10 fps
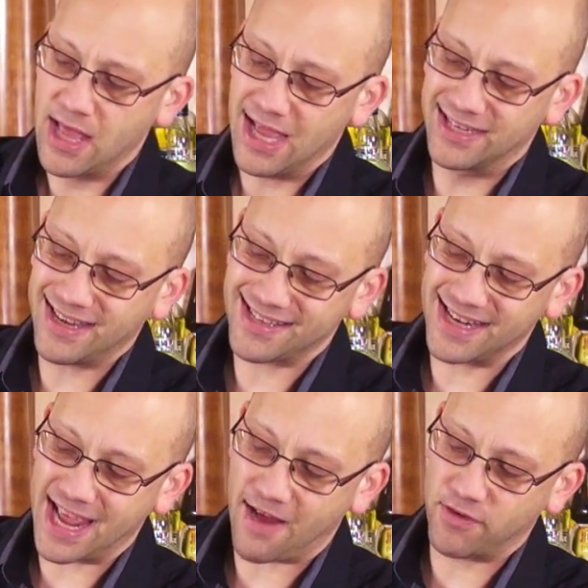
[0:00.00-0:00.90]
It doesn't
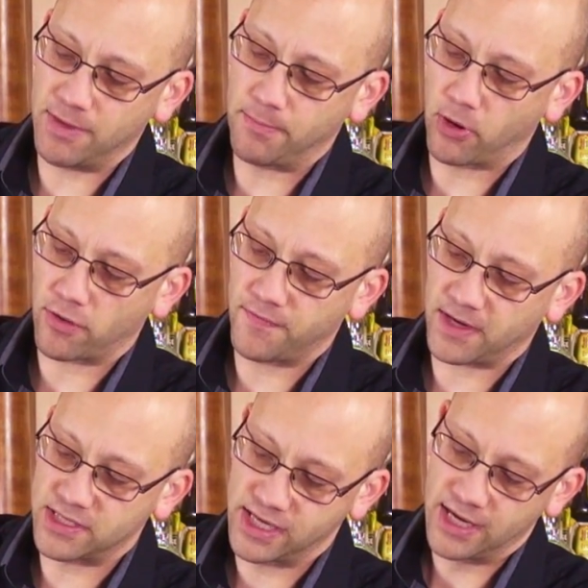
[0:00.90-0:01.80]
have to be
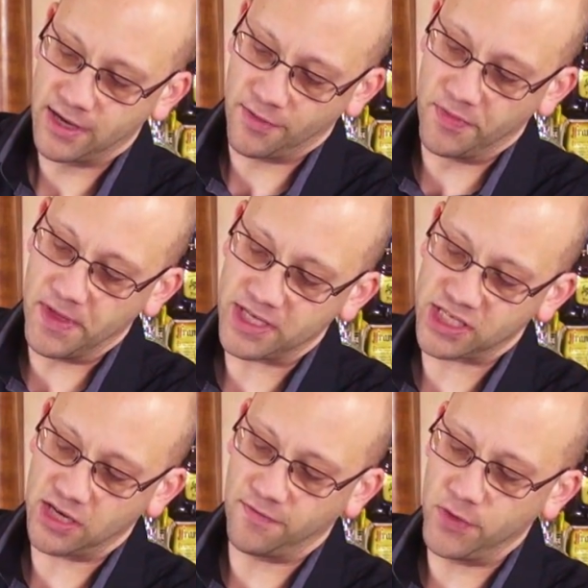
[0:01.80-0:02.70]
perfect. This
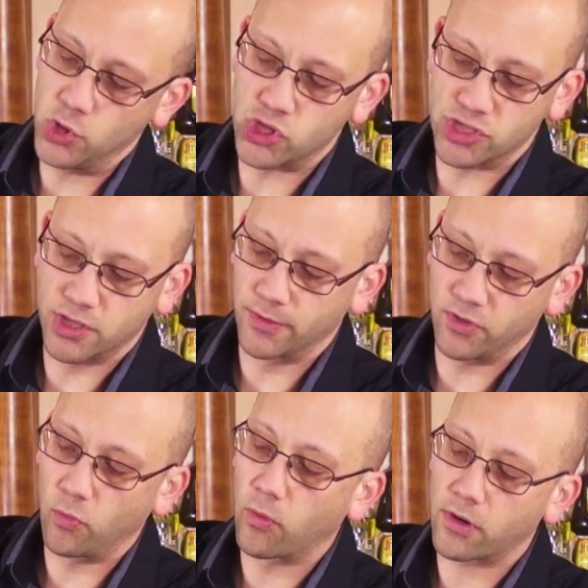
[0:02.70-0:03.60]
infusion is going to
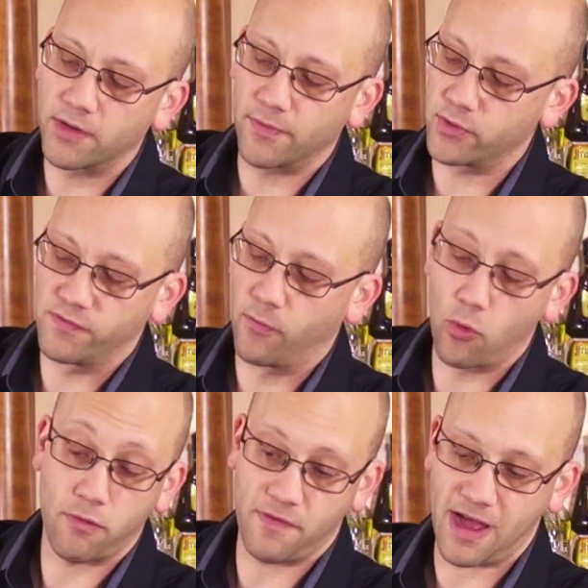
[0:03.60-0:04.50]
work if it was
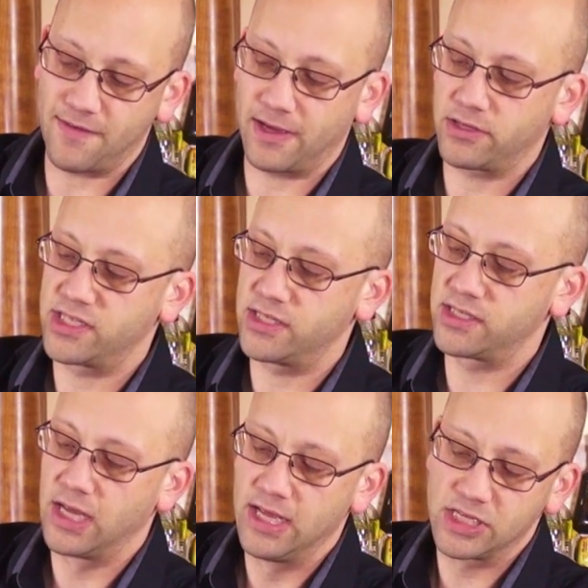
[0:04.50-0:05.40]
4 or 5 ounces.
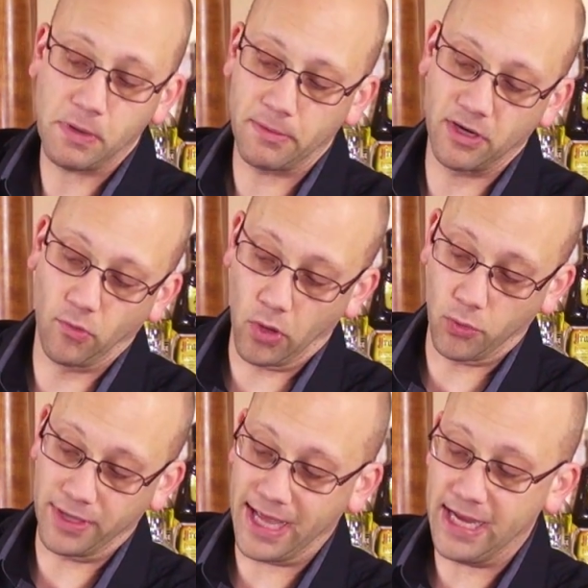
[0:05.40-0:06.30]
It's probably going to work
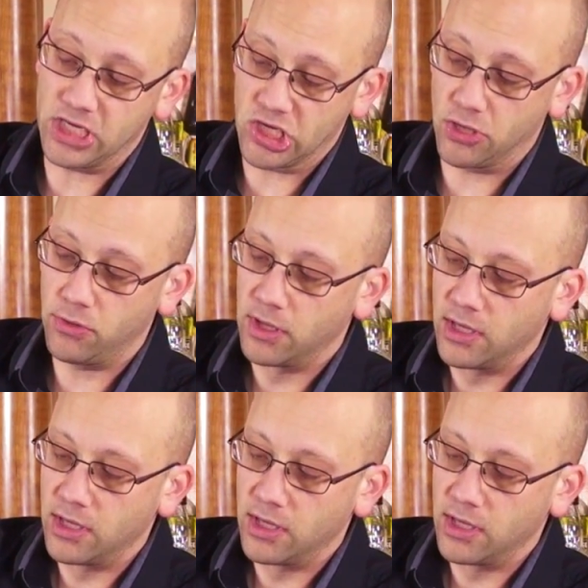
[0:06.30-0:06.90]
with 8 too.